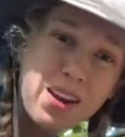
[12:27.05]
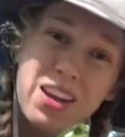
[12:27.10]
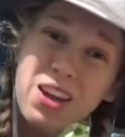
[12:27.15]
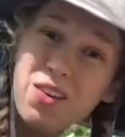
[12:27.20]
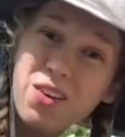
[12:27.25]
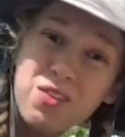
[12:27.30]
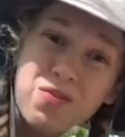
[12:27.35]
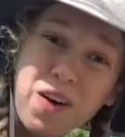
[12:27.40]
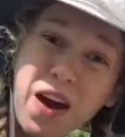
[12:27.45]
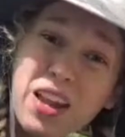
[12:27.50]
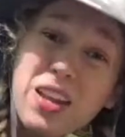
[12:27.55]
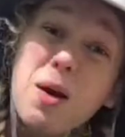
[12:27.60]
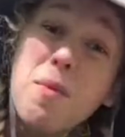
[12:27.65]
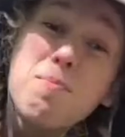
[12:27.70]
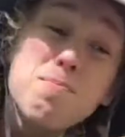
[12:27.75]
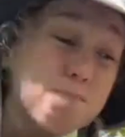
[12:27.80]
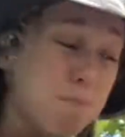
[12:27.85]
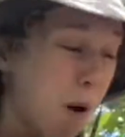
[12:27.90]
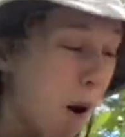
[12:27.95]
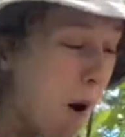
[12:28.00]
here and find a
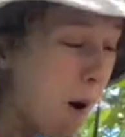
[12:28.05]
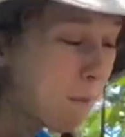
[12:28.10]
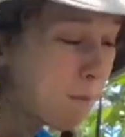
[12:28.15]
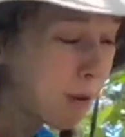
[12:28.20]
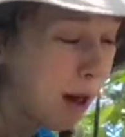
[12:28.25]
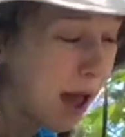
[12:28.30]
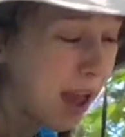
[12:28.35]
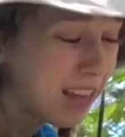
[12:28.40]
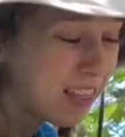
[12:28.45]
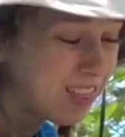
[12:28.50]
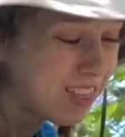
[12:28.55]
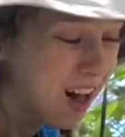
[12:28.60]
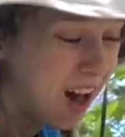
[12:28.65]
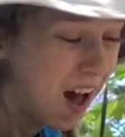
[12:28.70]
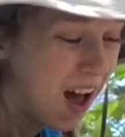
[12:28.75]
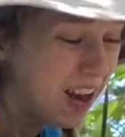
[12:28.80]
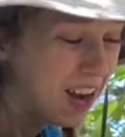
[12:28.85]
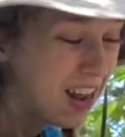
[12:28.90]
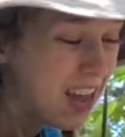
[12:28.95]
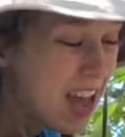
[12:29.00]
ball
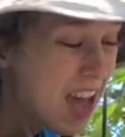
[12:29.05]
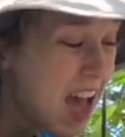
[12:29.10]
python.